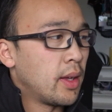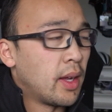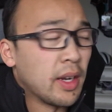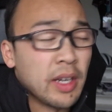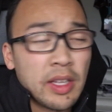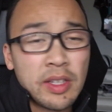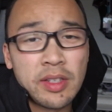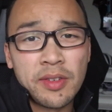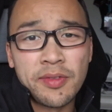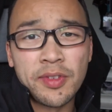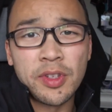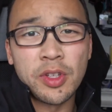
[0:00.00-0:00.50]
I
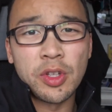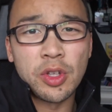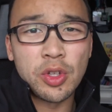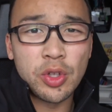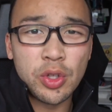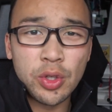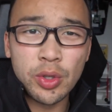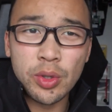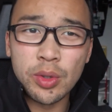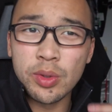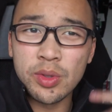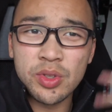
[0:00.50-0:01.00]
need something to
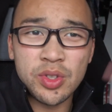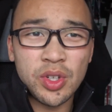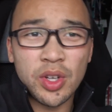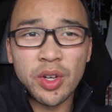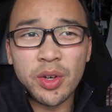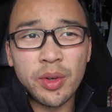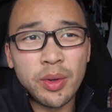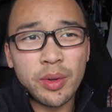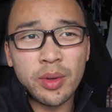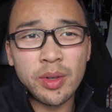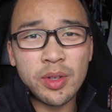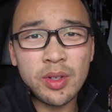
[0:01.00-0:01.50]
do.
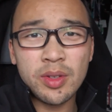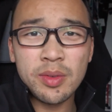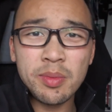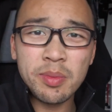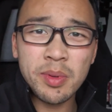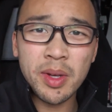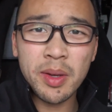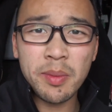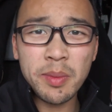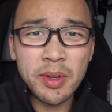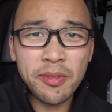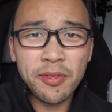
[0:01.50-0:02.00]
I'm
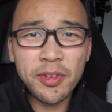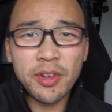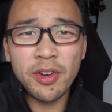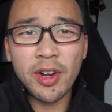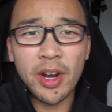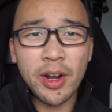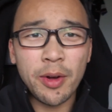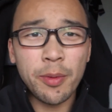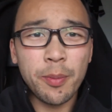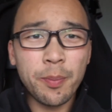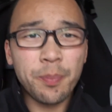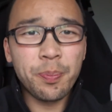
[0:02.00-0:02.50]
going to figure
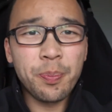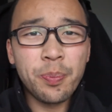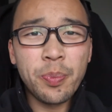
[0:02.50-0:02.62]
it out.